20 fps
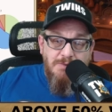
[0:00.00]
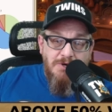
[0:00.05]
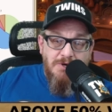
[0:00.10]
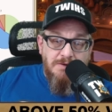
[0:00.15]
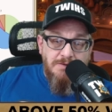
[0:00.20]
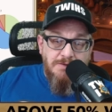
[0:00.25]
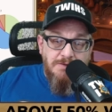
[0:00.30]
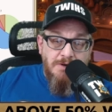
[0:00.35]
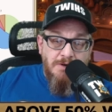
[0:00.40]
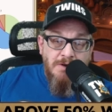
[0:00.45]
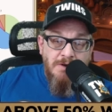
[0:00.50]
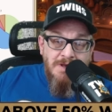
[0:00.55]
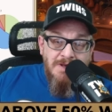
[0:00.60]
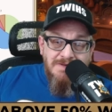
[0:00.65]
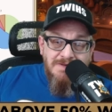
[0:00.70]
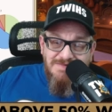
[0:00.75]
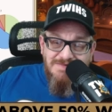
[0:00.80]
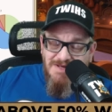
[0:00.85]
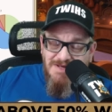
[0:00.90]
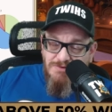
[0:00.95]
Hunter.
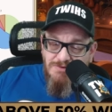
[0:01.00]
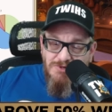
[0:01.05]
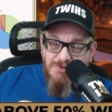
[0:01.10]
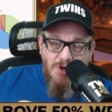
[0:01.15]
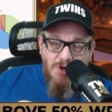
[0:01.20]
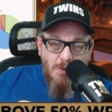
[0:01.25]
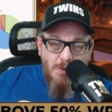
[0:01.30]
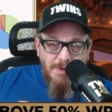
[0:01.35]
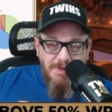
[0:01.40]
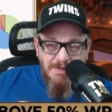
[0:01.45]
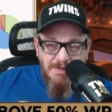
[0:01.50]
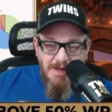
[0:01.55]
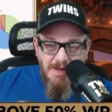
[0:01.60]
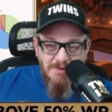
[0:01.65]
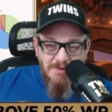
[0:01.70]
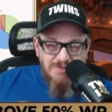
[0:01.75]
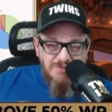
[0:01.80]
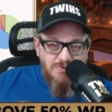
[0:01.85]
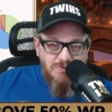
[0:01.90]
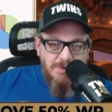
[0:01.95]
It's got Going
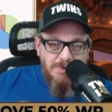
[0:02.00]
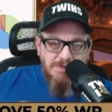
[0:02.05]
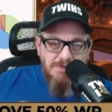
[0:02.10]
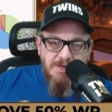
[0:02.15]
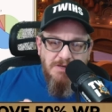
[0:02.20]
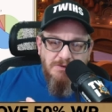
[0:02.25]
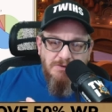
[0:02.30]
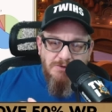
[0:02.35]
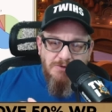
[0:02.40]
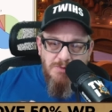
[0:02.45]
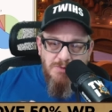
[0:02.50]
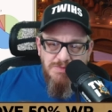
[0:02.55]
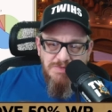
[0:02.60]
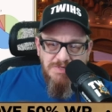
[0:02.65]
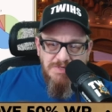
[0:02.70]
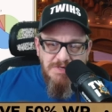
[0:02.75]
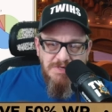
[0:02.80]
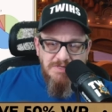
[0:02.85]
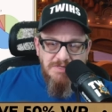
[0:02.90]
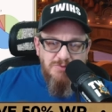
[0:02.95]
Down Swinging,
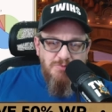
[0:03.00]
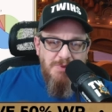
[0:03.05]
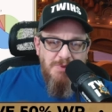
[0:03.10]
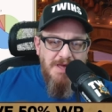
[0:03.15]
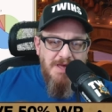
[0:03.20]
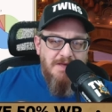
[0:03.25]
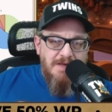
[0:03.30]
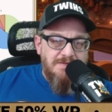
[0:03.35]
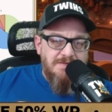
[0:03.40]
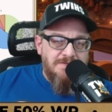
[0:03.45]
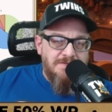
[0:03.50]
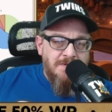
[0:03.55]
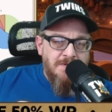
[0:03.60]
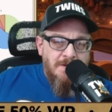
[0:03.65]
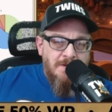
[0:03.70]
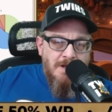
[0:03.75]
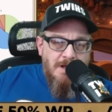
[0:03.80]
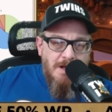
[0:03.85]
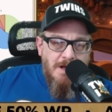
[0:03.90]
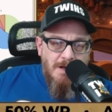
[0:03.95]
Crimson Expanse,
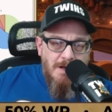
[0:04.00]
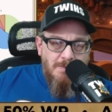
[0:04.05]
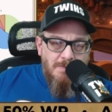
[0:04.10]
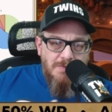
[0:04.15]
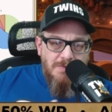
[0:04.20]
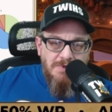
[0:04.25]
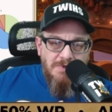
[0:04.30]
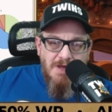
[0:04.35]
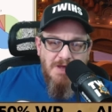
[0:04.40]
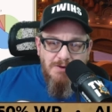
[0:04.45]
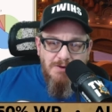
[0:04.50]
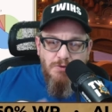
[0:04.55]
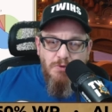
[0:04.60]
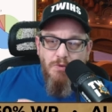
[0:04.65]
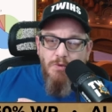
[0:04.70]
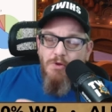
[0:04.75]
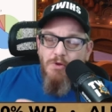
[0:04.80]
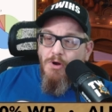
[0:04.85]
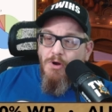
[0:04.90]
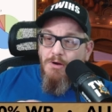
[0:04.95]
a lot of
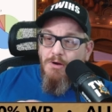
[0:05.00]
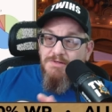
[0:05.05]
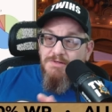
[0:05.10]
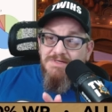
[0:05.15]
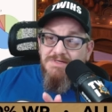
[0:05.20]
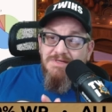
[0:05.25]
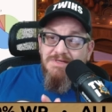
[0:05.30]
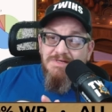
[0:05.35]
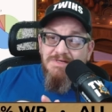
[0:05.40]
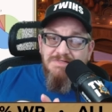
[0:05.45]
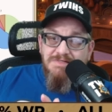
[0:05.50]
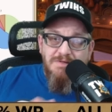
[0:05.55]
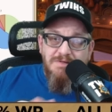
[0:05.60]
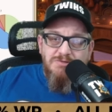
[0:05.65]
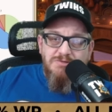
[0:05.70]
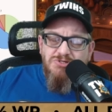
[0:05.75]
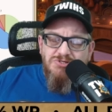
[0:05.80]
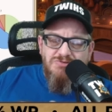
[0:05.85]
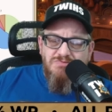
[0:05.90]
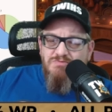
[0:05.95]
cool cards in this.
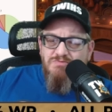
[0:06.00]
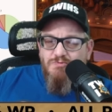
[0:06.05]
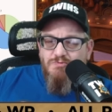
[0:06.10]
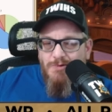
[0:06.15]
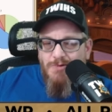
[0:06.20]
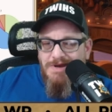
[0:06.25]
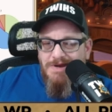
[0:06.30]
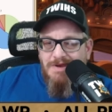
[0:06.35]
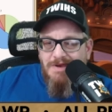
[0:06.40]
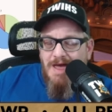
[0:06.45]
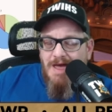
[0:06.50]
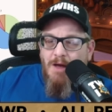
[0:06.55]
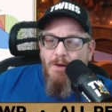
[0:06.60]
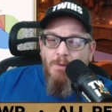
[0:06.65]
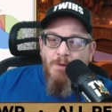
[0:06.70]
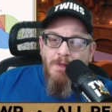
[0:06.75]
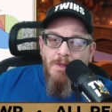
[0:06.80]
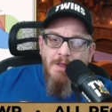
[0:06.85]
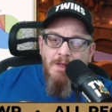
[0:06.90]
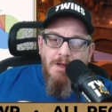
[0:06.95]
It's just right
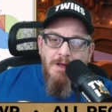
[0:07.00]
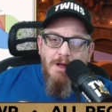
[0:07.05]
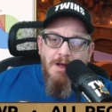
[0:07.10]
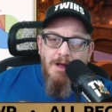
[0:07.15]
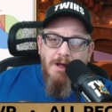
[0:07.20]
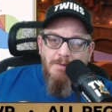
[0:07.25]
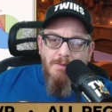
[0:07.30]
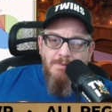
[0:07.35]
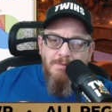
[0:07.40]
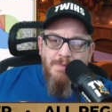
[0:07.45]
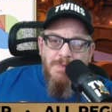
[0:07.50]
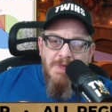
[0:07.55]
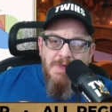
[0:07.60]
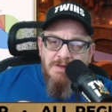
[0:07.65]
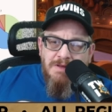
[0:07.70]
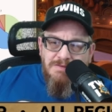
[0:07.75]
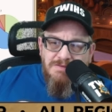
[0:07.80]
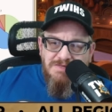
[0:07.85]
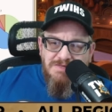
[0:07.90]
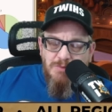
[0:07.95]
now,
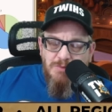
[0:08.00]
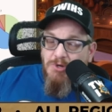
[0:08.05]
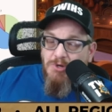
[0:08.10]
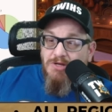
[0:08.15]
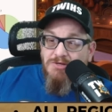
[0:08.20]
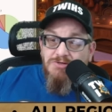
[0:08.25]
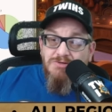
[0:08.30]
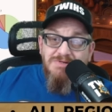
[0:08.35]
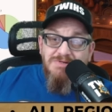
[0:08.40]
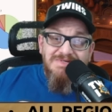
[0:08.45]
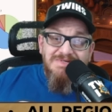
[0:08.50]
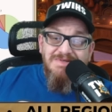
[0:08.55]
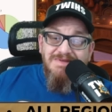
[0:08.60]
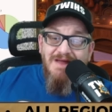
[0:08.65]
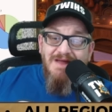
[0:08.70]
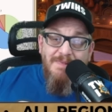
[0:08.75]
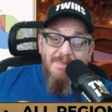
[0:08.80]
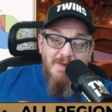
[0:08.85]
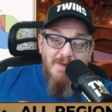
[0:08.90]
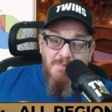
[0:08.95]
Demon Hunter is
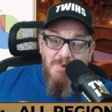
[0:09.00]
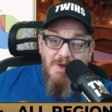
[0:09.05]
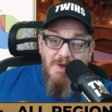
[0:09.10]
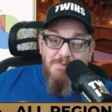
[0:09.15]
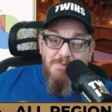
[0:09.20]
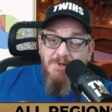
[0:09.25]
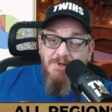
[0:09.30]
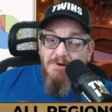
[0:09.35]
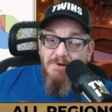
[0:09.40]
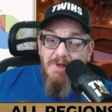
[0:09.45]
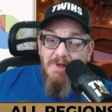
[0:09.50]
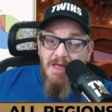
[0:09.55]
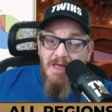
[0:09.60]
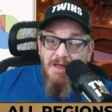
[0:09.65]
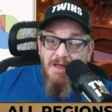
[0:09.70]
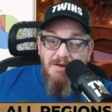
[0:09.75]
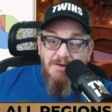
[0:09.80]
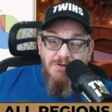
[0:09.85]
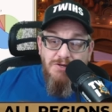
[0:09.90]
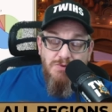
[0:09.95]
not that popular,
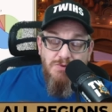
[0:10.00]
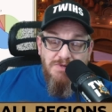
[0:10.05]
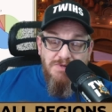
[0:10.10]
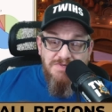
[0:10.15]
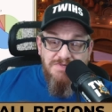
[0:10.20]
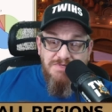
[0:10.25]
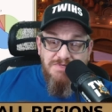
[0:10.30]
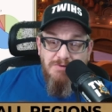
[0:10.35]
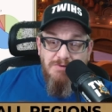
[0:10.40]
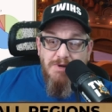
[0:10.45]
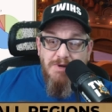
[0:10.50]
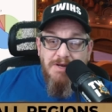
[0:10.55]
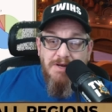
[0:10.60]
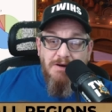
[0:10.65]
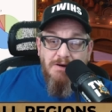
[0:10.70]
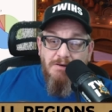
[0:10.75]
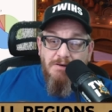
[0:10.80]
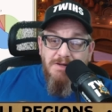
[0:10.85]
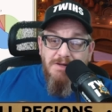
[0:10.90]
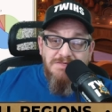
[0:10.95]
and you can see right
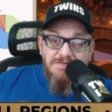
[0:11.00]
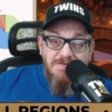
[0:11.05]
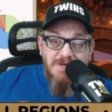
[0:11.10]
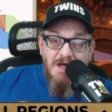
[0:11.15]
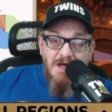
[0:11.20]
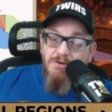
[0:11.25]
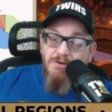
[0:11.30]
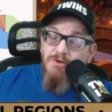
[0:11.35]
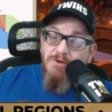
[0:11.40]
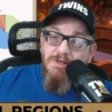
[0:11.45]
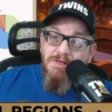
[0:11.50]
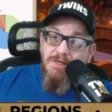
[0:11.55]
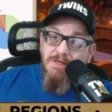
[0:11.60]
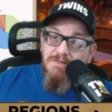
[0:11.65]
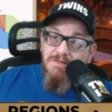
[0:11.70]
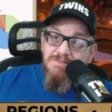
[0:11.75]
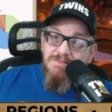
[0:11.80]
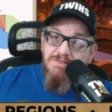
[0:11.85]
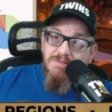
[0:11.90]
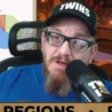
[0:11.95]
here, it's not good
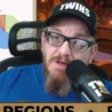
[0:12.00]
against